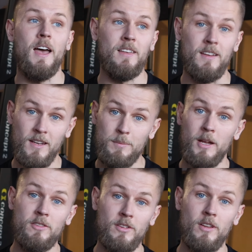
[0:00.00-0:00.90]
Elliot did
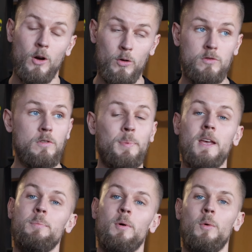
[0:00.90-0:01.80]
mention that 100
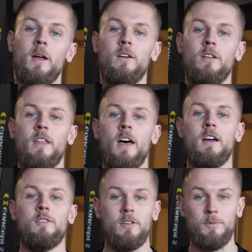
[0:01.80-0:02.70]
people went on
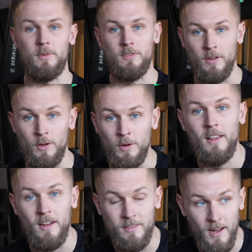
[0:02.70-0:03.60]
their Christmas do
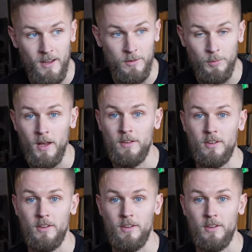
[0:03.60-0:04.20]
last night as well,